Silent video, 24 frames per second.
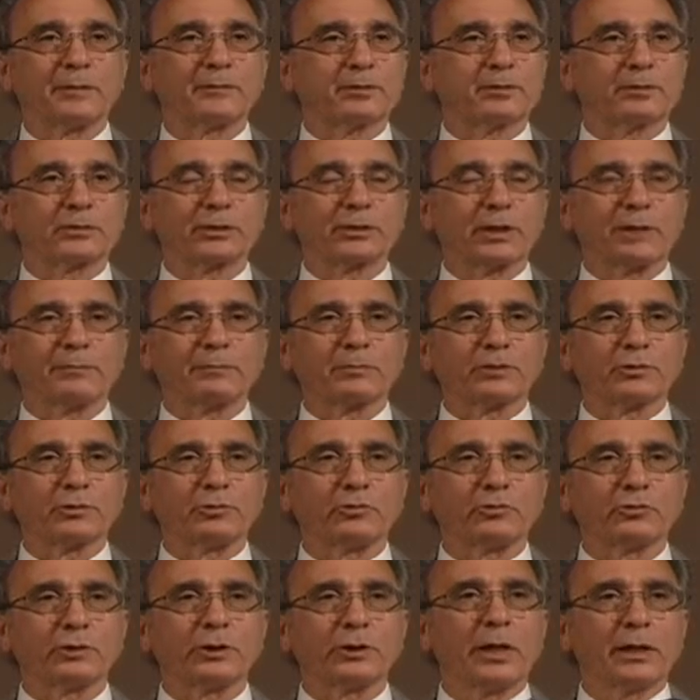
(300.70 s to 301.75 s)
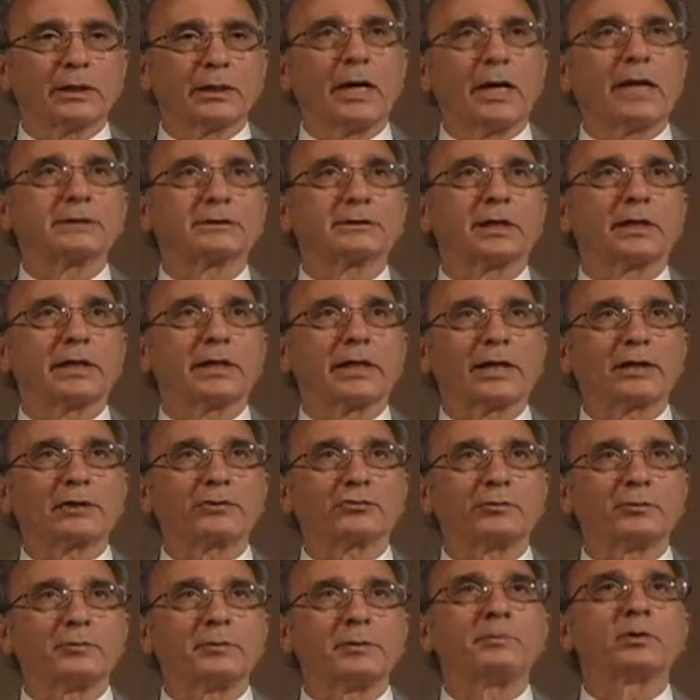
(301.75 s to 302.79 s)
to the same conclusion God's not
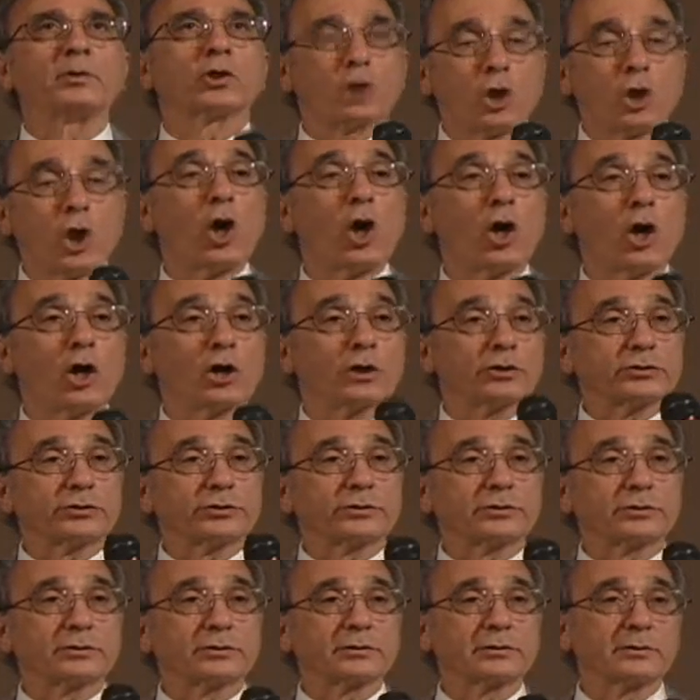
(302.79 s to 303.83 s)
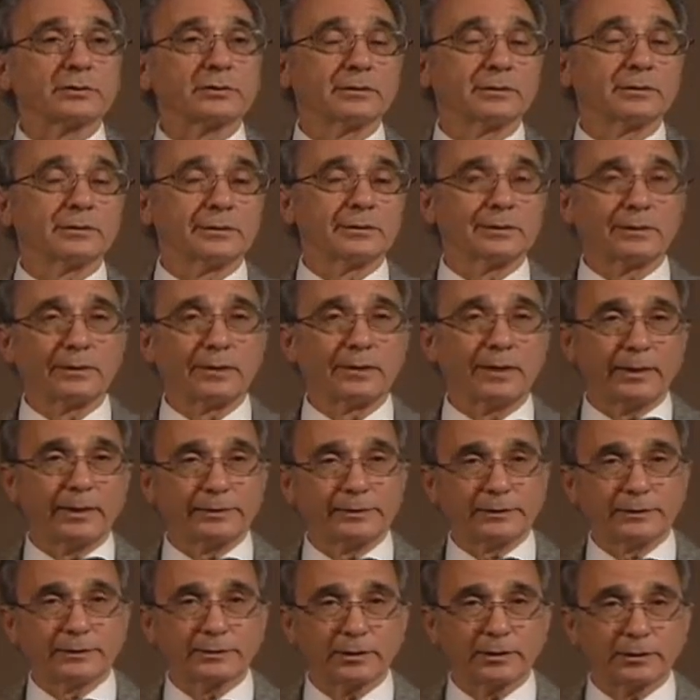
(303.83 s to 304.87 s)
answering me because I
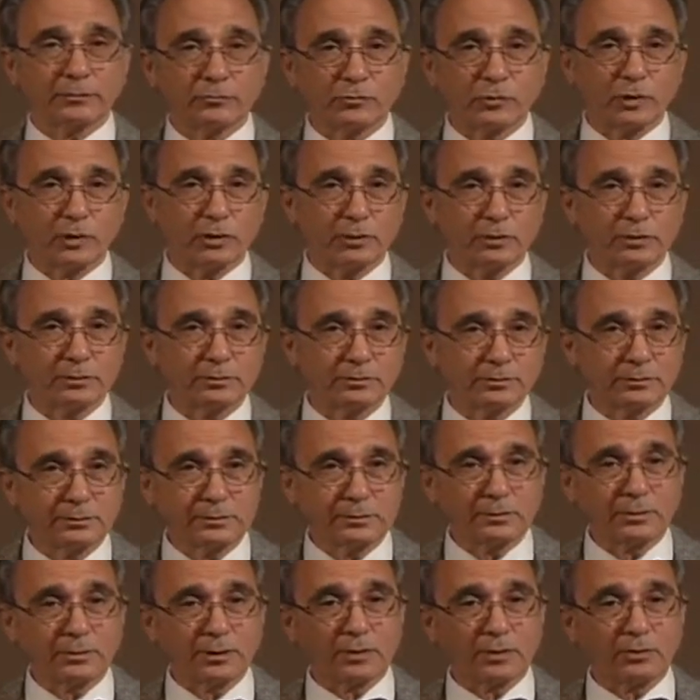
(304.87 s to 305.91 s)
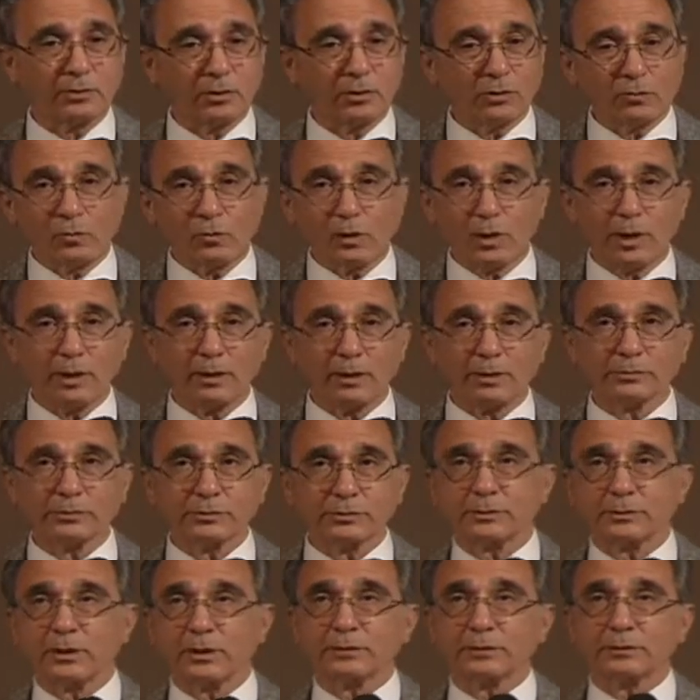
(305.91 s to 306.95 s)
did something wrong. And all the while, it was a
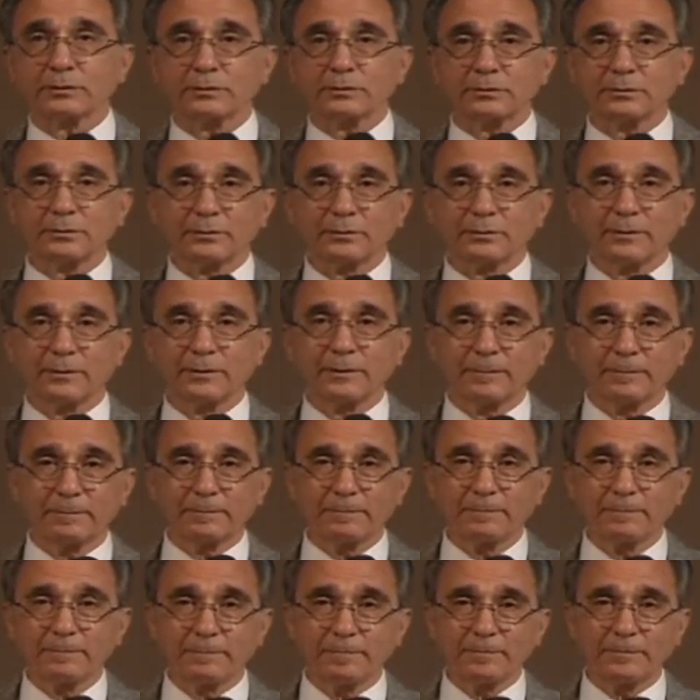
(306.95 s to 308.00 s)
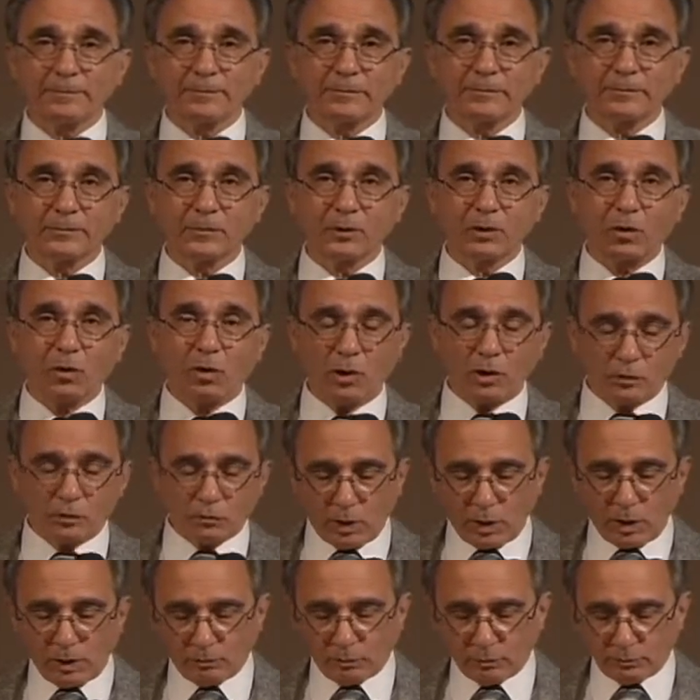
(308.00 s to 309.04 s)
test. All the
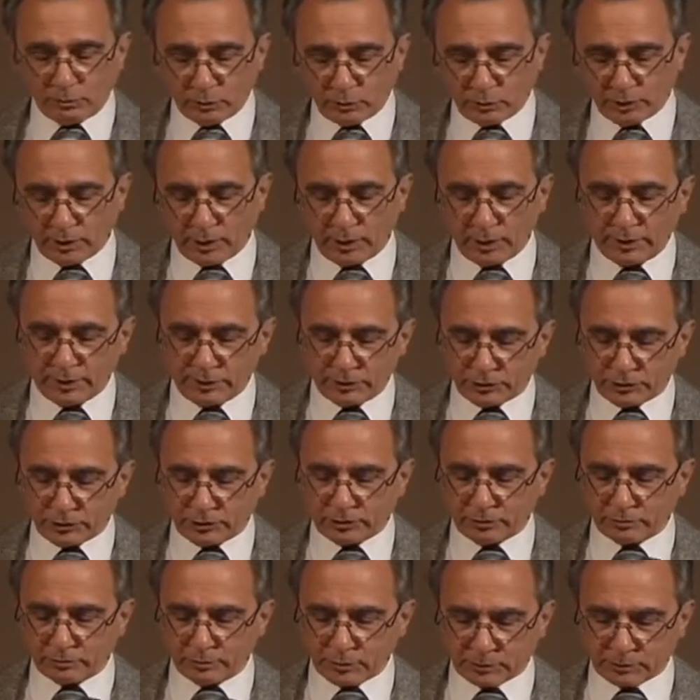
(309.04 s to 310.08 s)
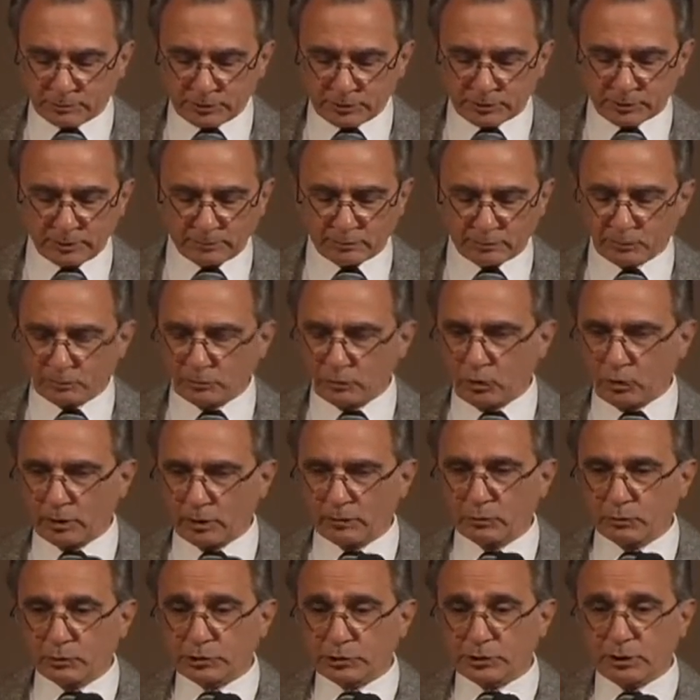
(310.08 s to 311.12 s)
while, we're putting our energy in, there must be something wrong, and
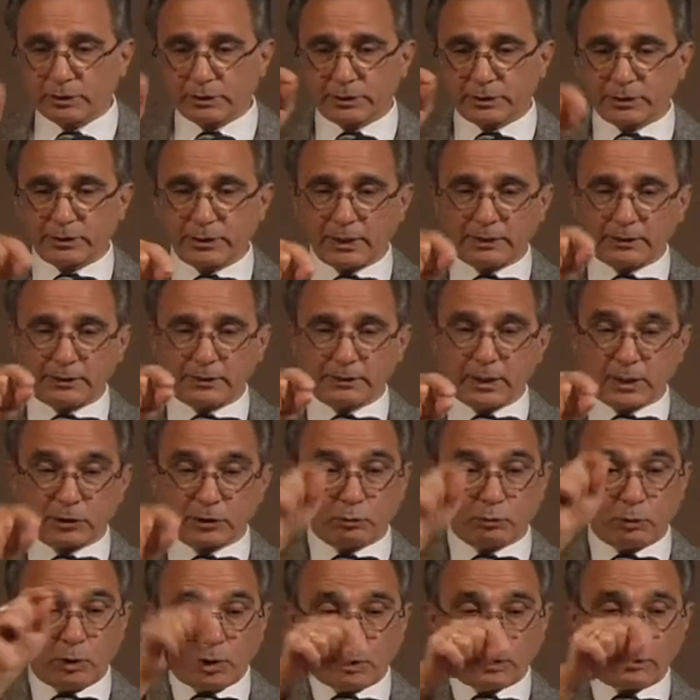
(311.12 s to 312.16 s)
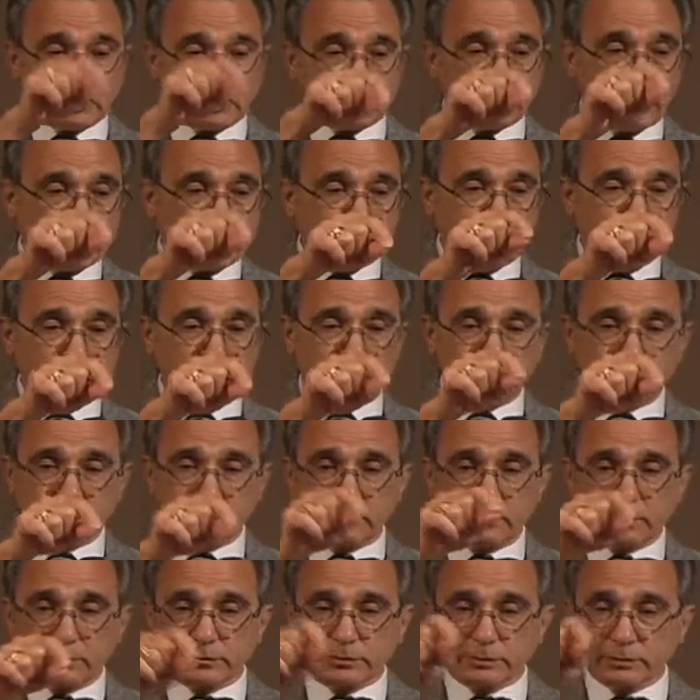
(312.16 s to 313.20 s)
we start to connect the dots. Well, that, that day I did
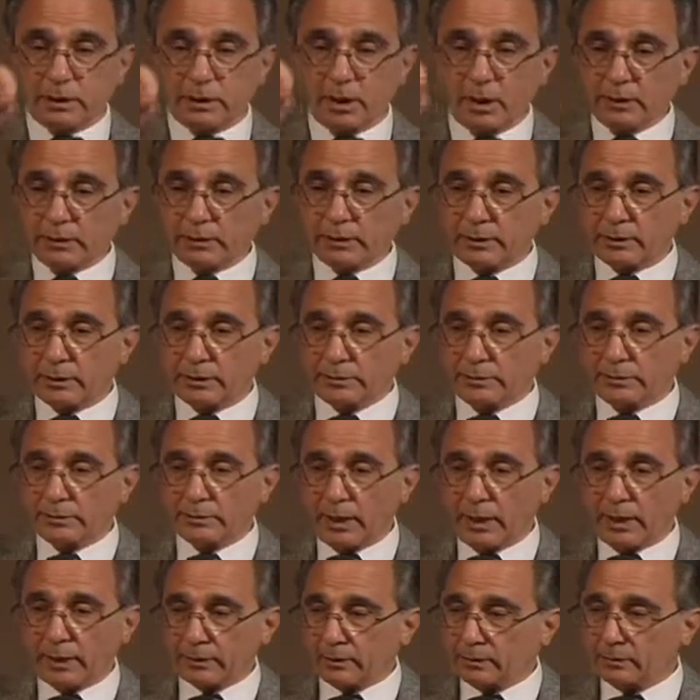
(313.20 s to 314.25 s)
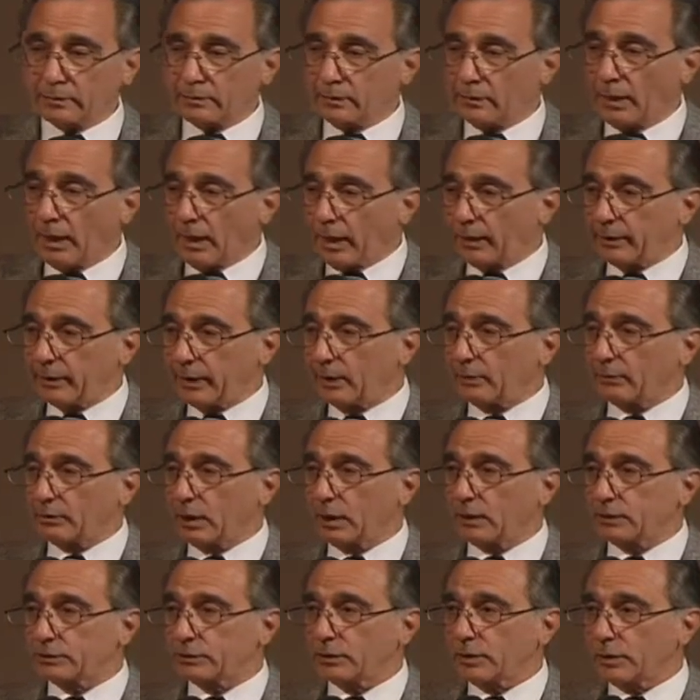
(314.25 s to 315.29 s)
this, and then I did that, and then and now
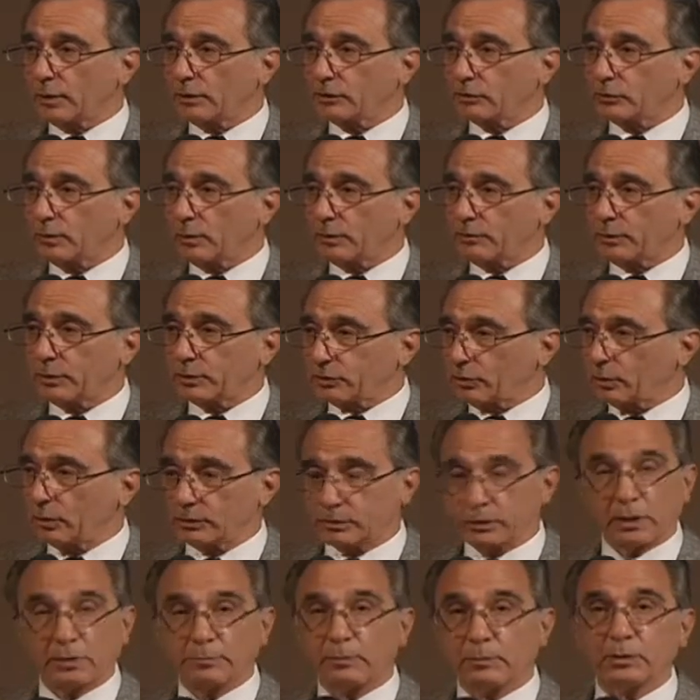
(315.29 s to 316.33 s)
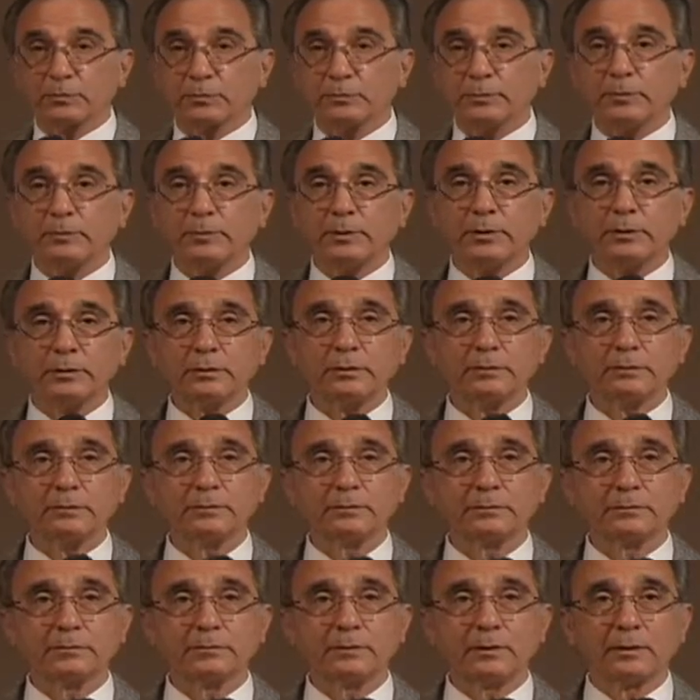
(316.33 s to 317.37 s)
God's not answering our prayer, so I said, it must be me.
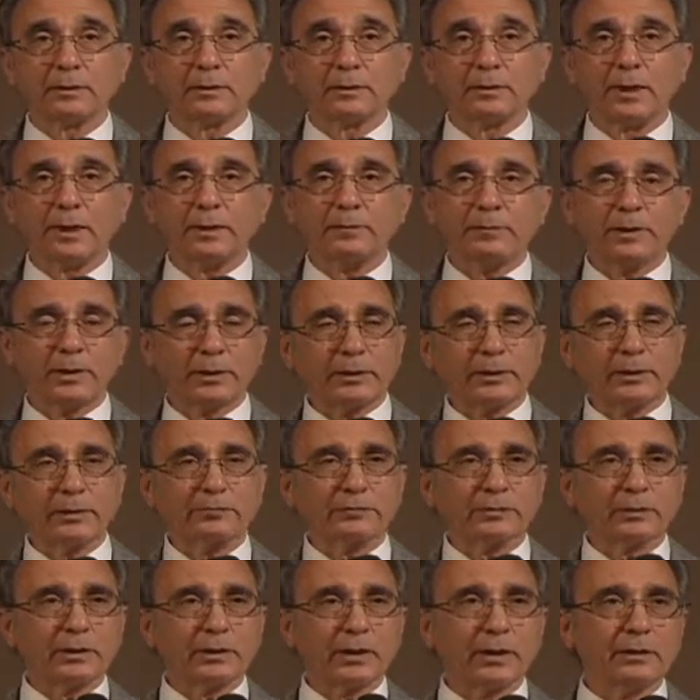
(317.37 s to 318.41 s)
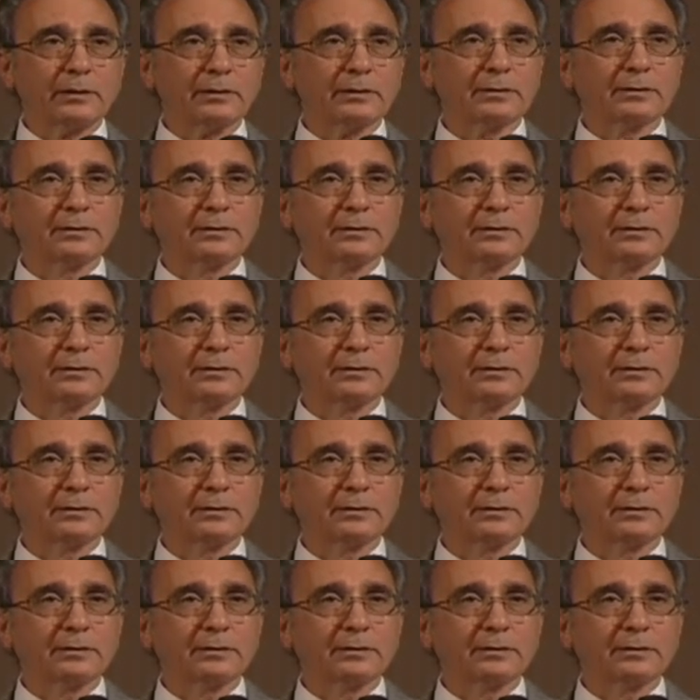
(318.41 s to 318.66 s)
Anybody ever done that?